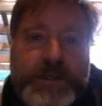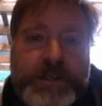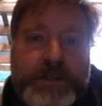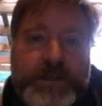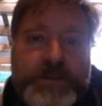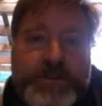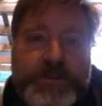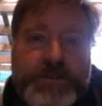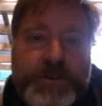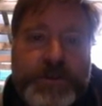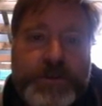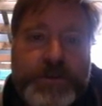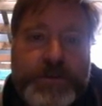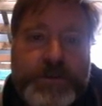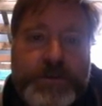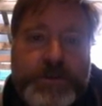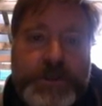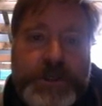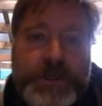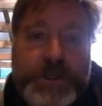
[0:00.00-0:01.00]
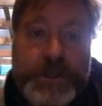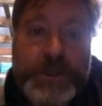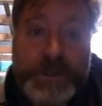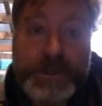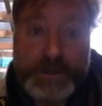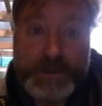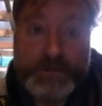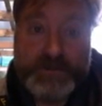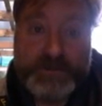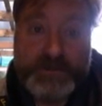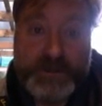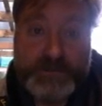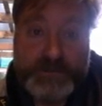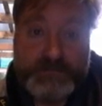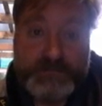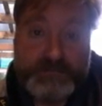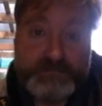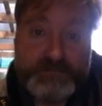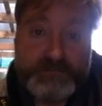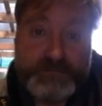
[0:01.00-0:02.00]
And so we've got
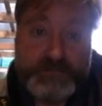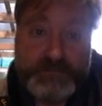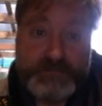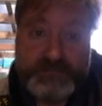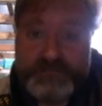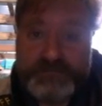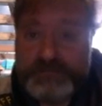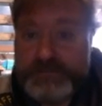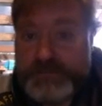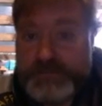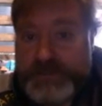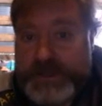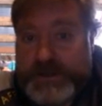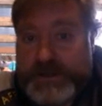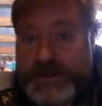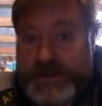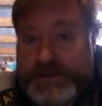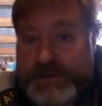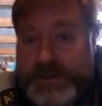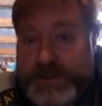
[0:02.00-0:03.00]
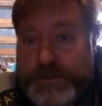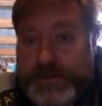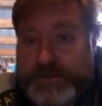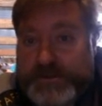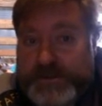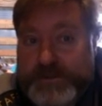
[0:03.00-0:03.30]
networks